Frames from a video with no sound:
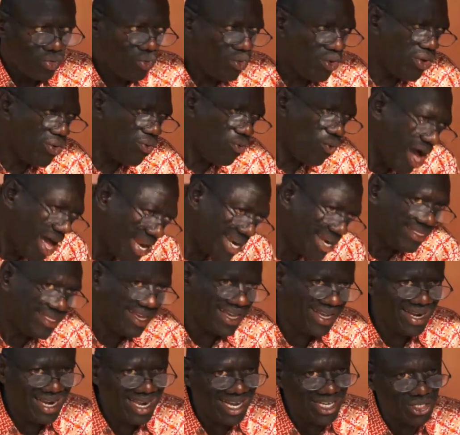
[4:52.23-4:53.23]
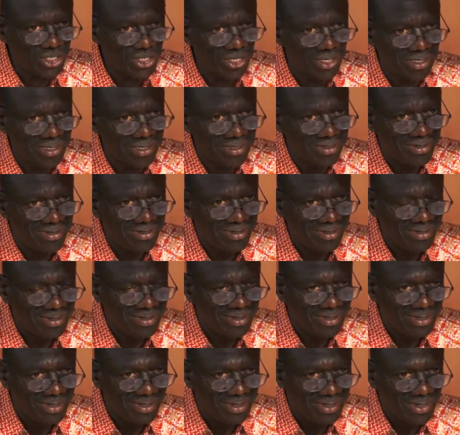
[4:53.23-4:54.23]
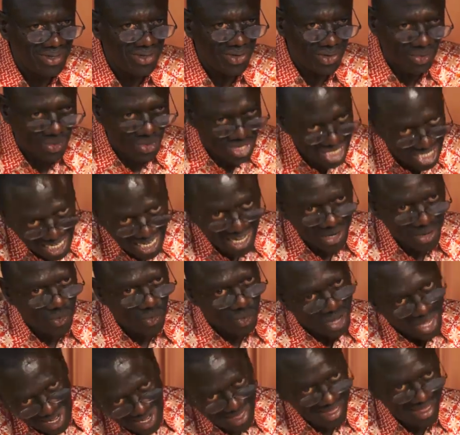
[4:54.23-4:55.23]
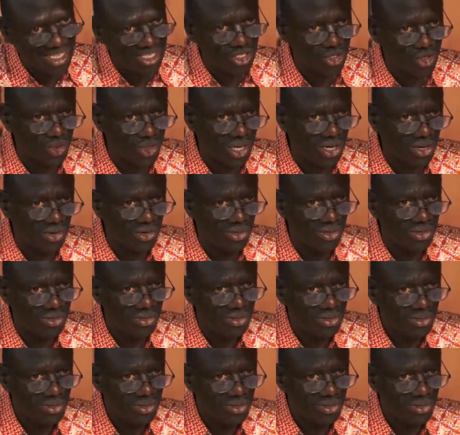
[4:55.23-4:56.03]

We won the election. We shall win the struggle